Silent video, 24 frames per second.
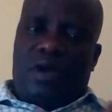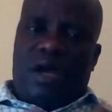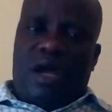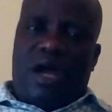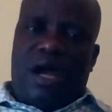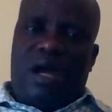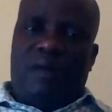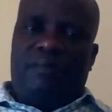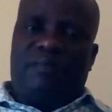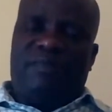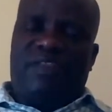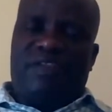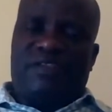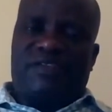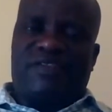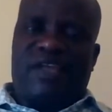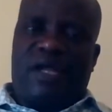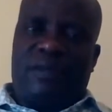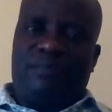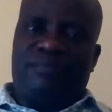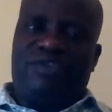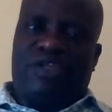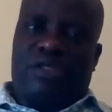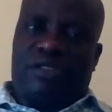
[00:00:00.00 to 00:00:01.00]
I'm the
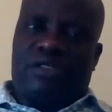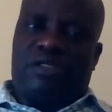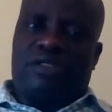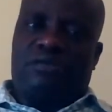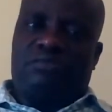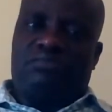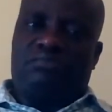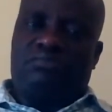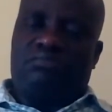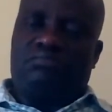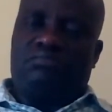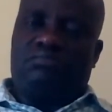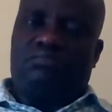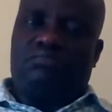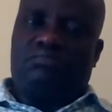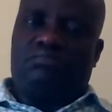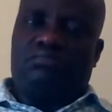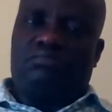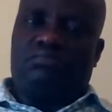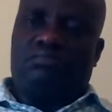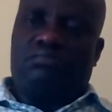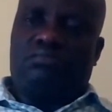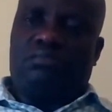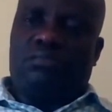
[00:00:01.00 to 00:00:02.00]
subject.
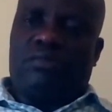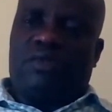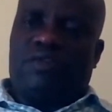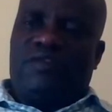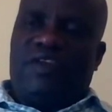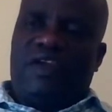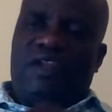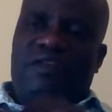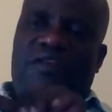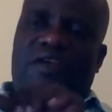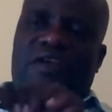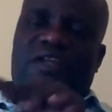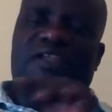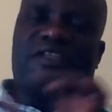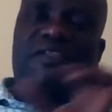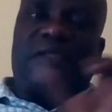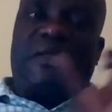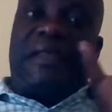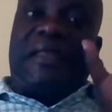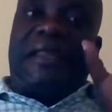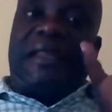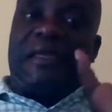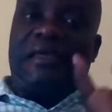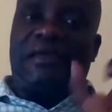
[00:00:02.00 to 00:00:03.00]
Then there
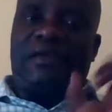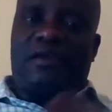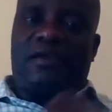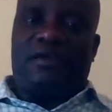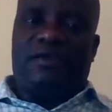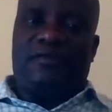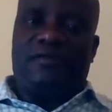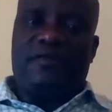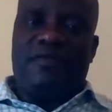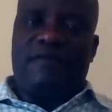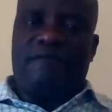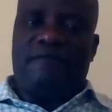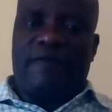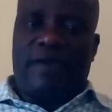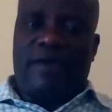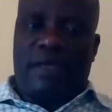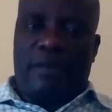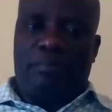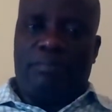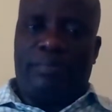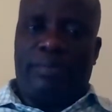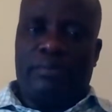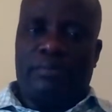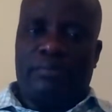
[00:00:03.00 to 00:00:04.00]
is drink, the
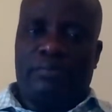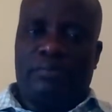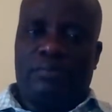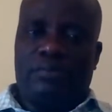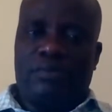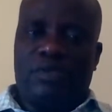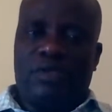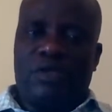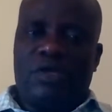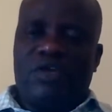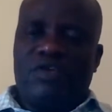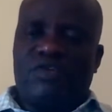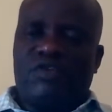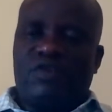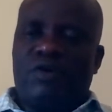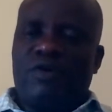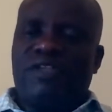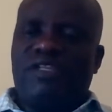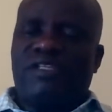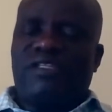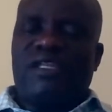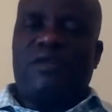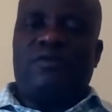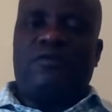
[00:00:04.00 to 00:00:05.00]
verb. So
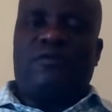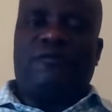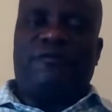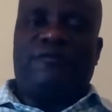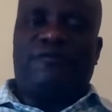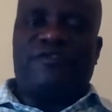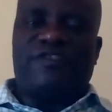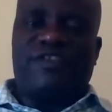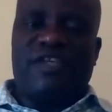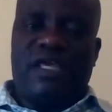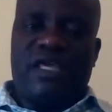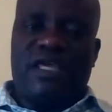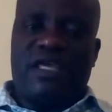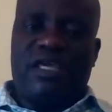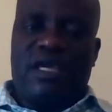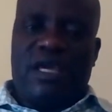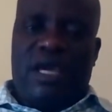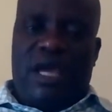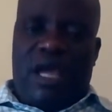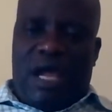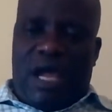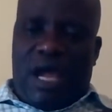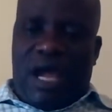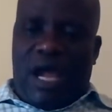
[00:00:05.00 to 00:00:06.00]
instead of
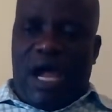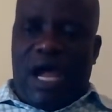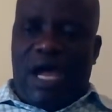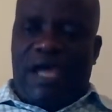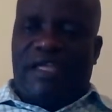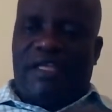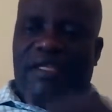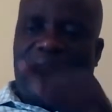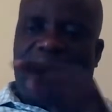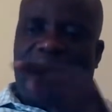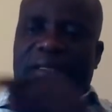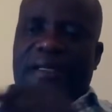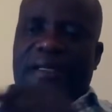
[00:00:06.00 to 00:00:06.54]
saying, I